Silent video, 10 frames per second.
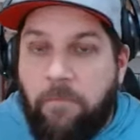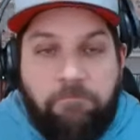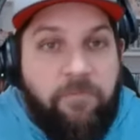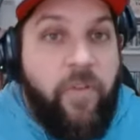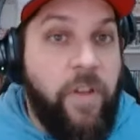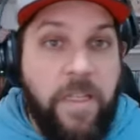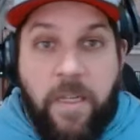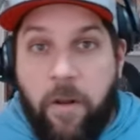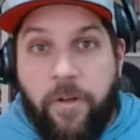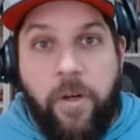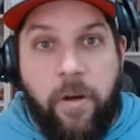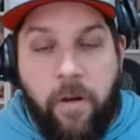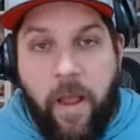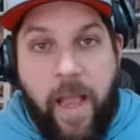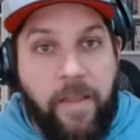full disclosure,
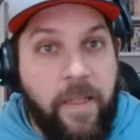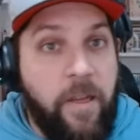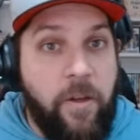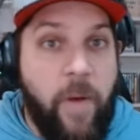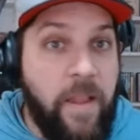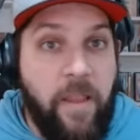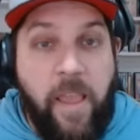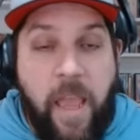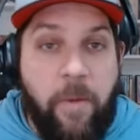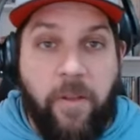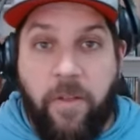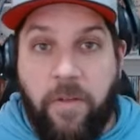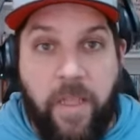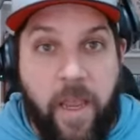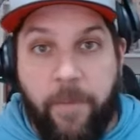I didn't grind the game on
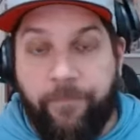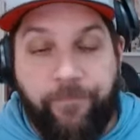Tuesday.